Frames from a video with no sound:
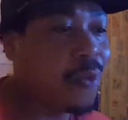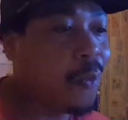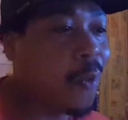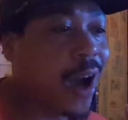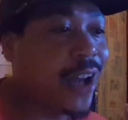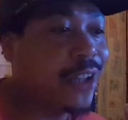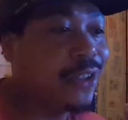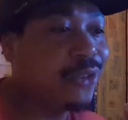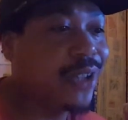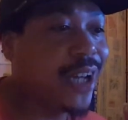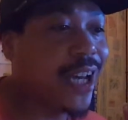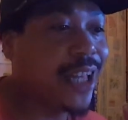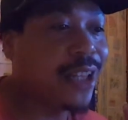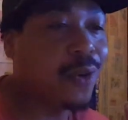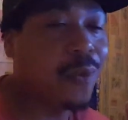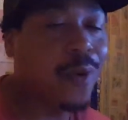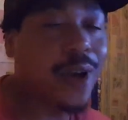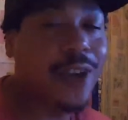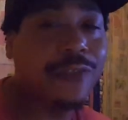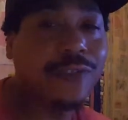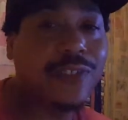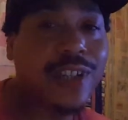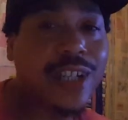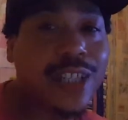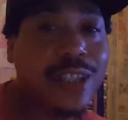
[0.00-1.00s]
Why you gotta
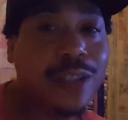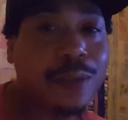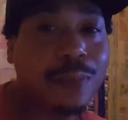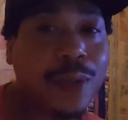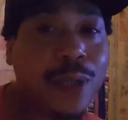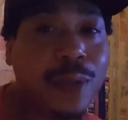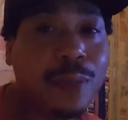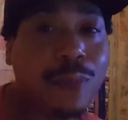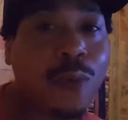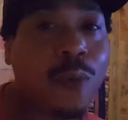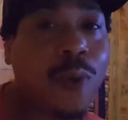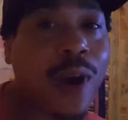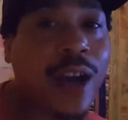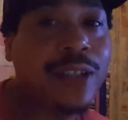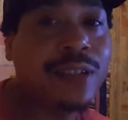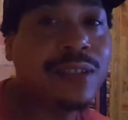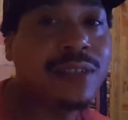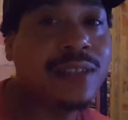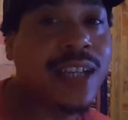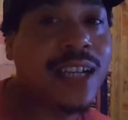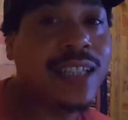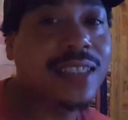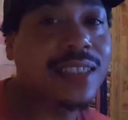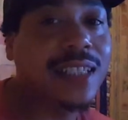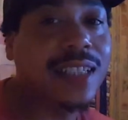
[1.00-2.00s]
wait for other people? Why you
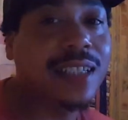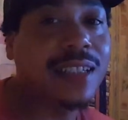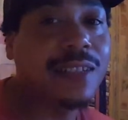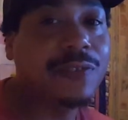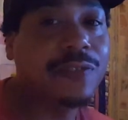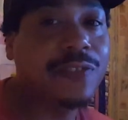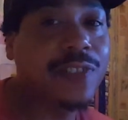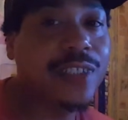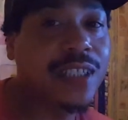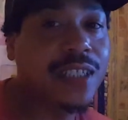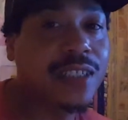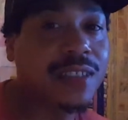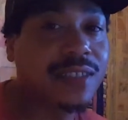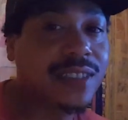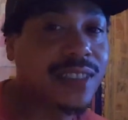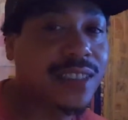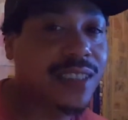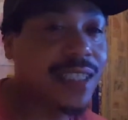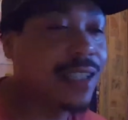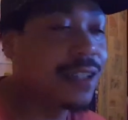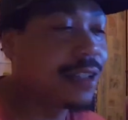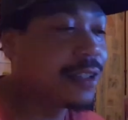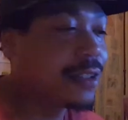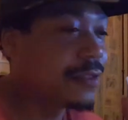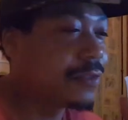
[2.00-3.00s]
not thinking for
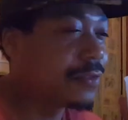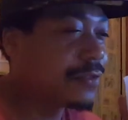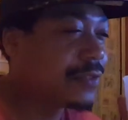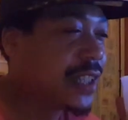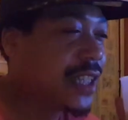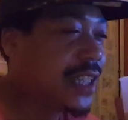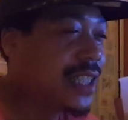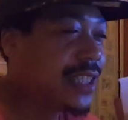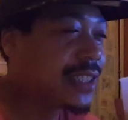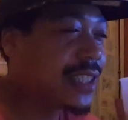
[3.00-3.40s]
yourself?